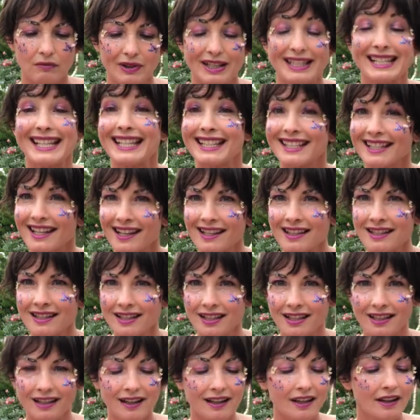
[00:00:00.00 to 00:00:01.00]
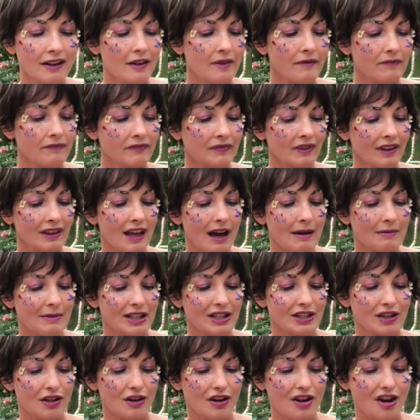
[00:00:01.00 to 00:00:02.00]
resistant, that
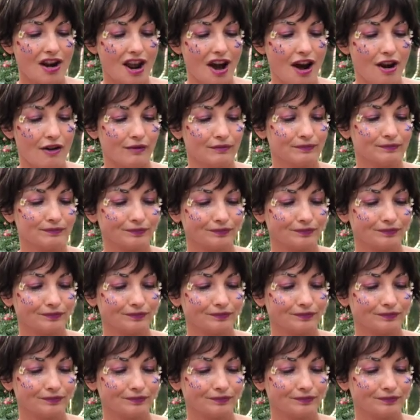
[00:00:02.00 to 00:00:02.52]
means they're a no.